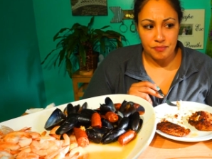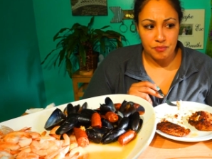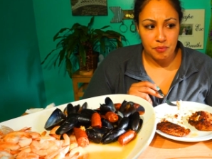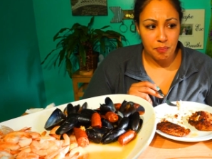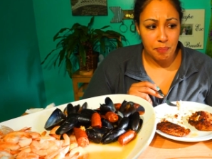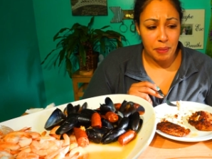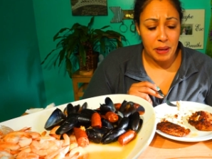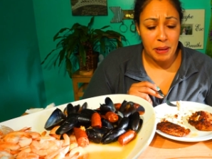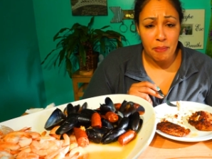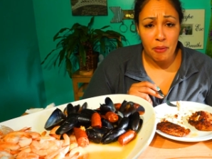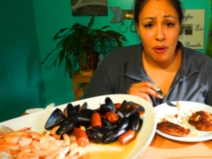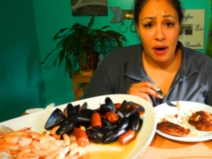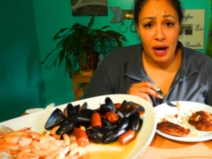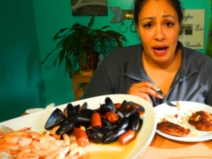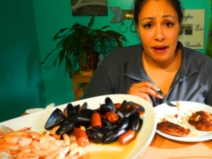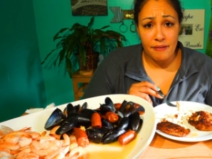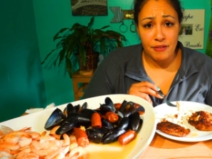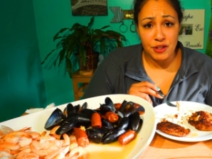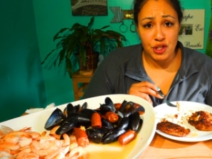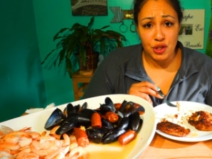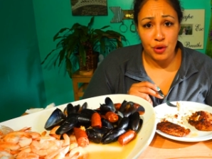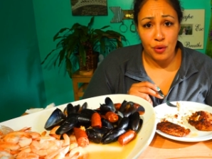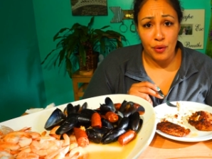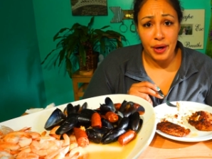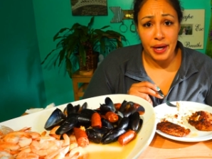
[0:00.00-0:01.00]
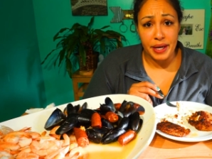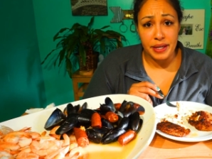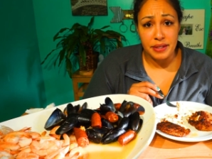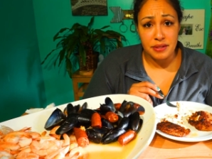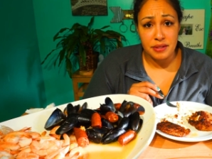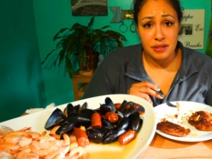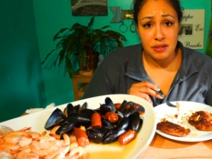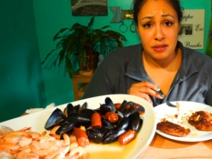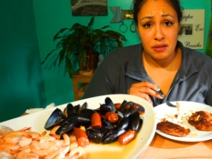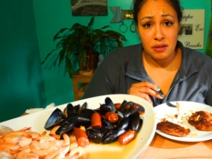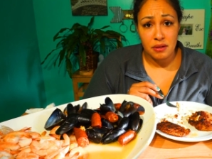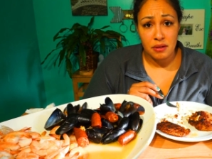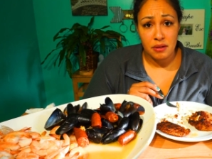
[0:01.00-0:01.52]
people have a
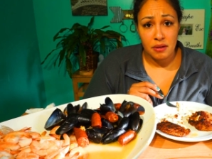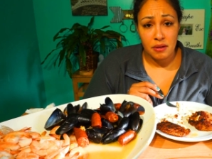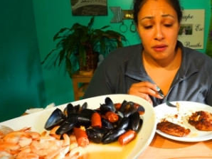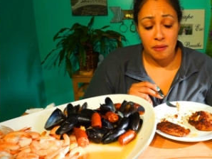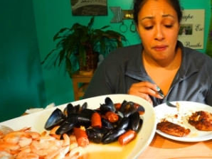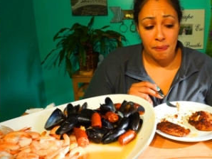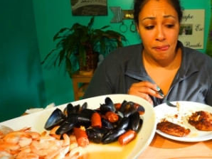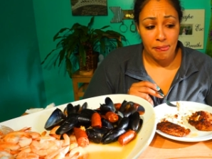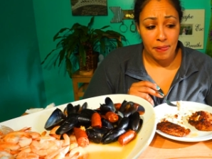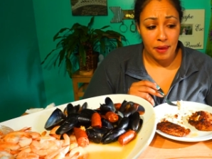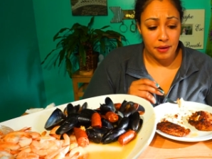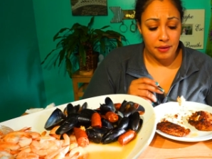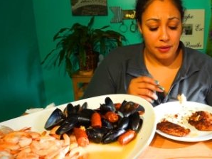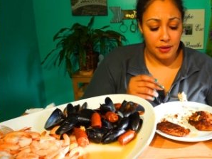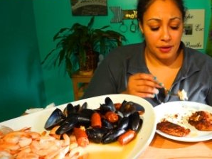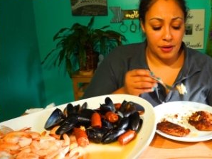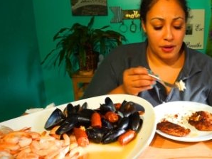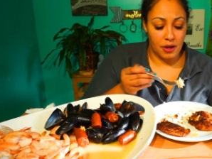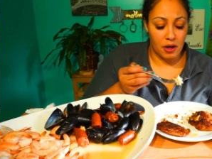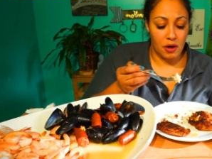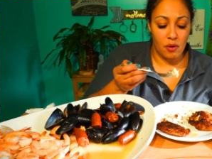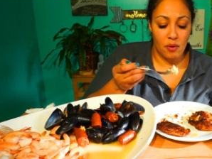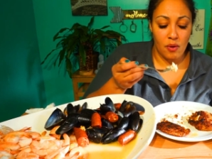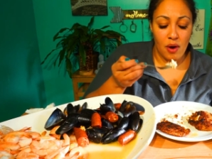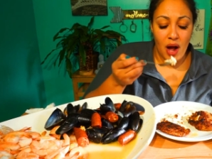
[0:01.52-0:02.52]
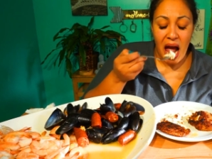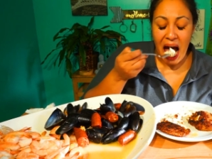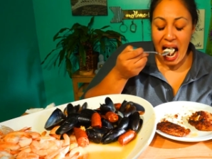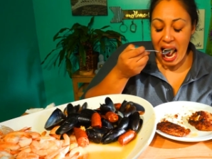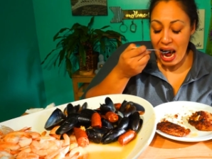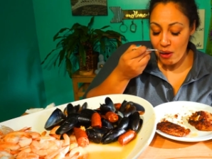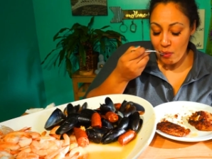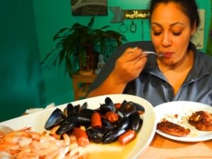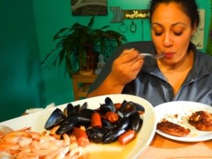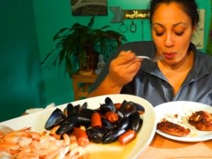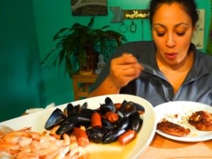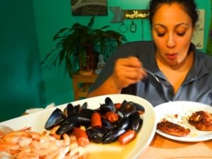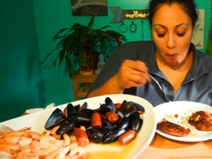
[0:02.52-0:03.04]
choice, you know?
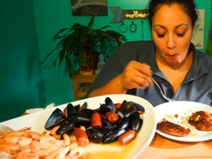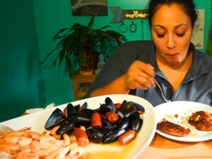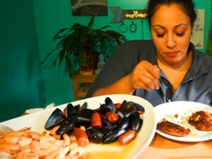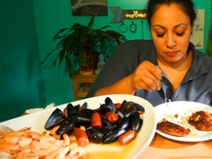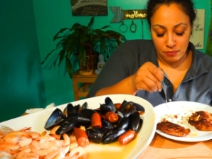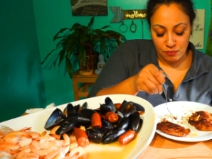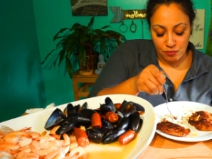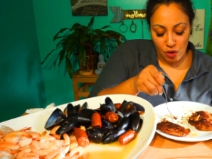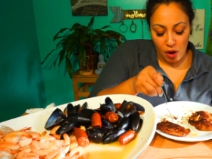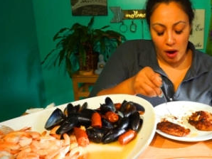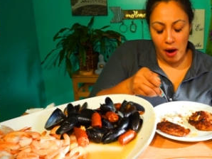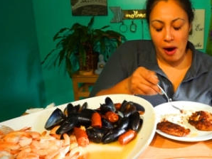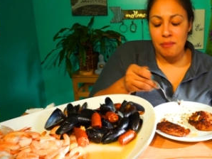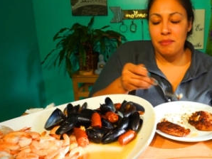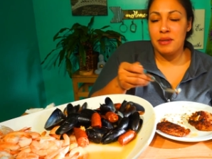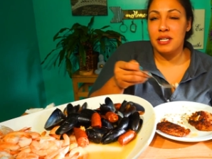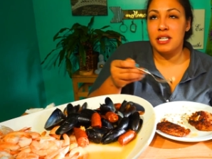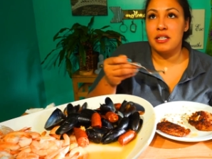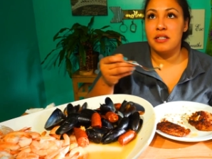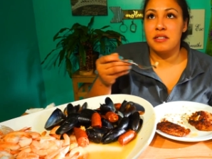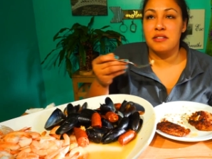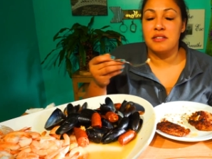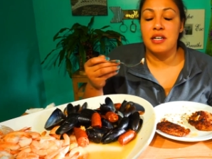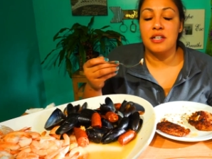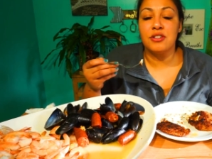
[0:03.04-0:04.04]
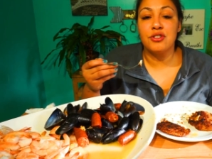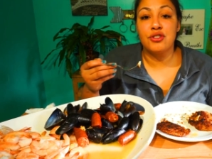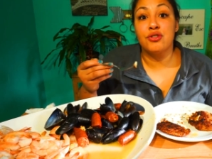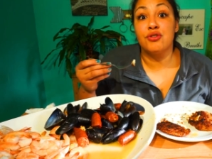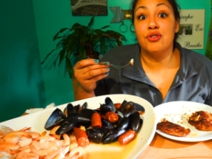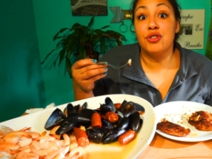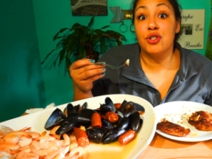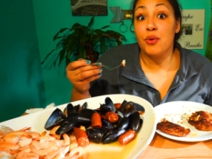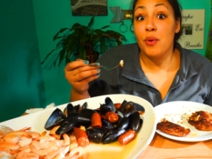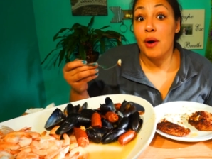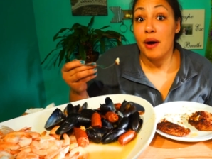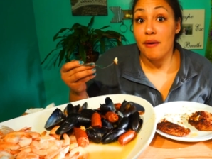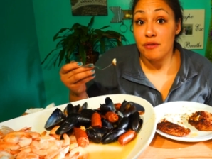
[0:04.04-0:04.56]
I mean, in a sense, you
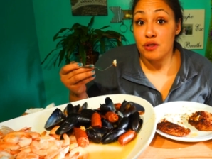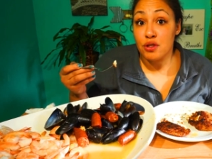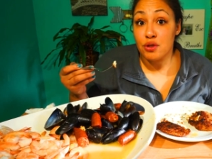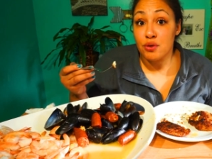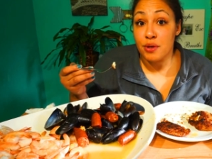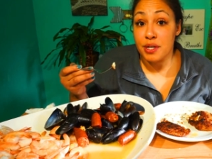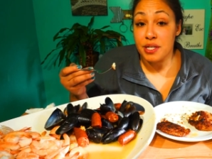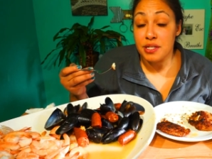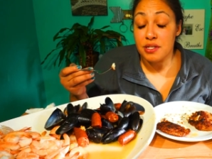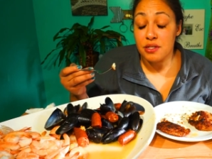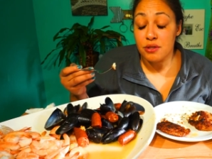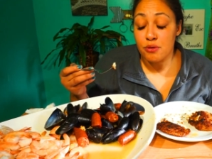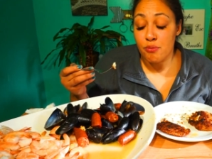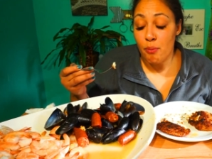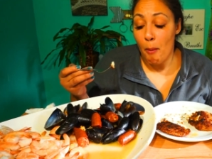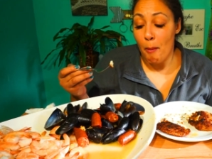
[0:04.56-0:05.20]
do have a choice.